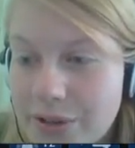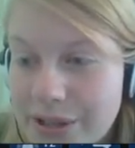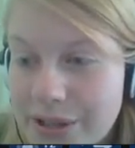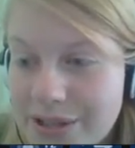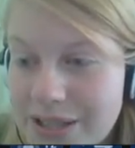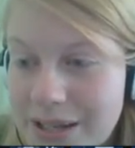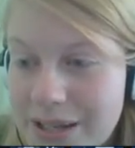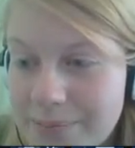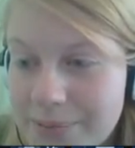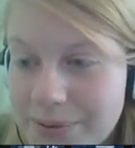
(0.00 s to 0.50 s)

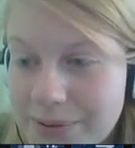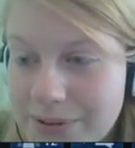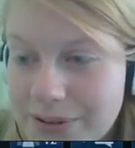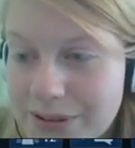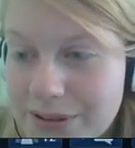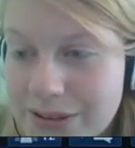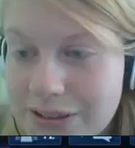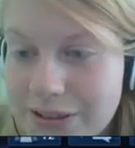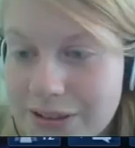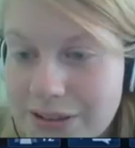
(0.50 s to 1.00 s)
the
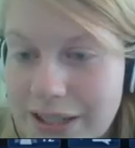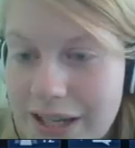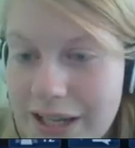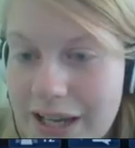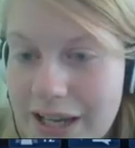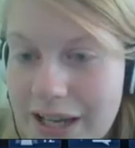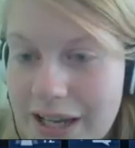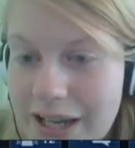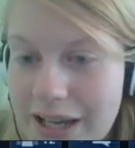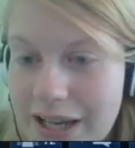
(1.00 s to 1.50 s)
teams.
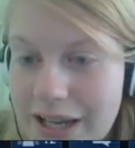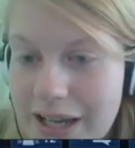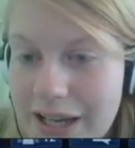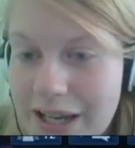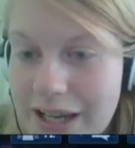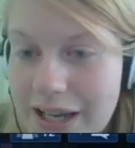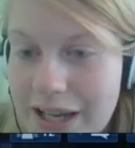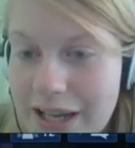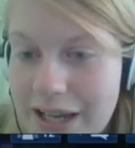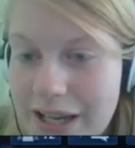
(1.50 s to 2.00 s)
For
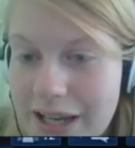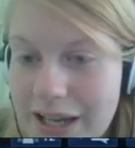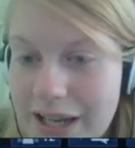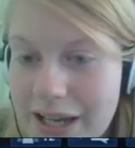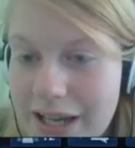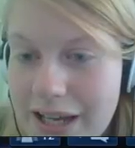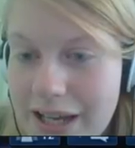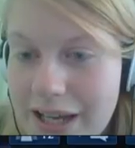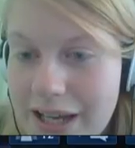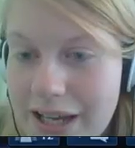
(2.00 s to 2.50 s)
example,
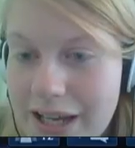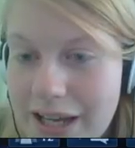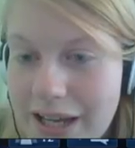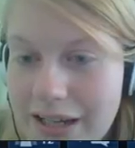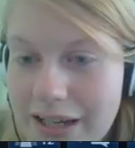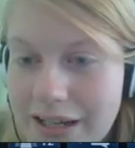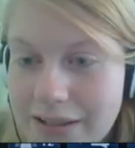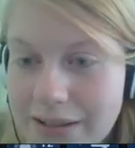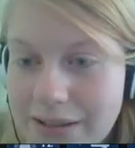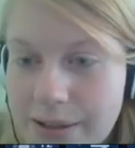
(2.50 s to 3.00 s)
you
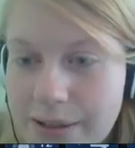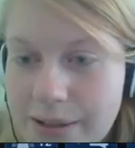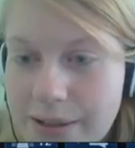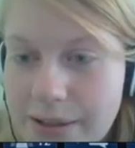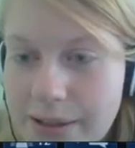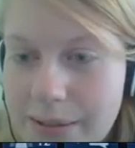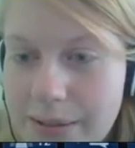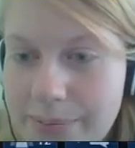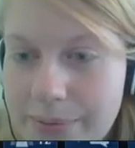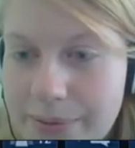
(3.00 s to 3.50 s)
can
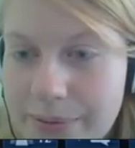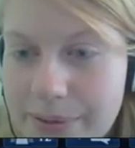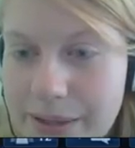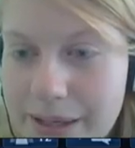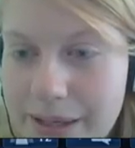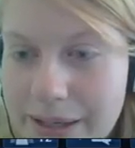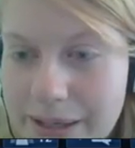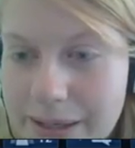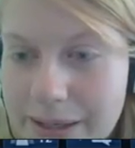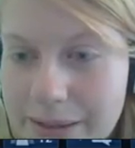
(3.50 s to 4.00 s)
look up
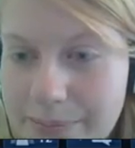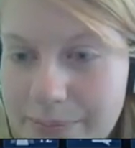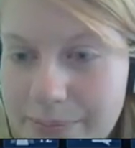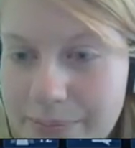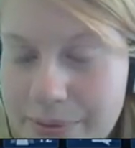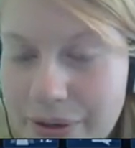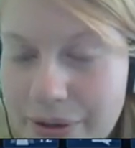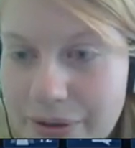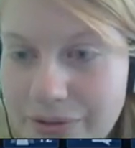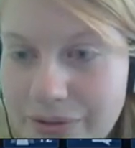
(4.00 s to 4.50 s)
their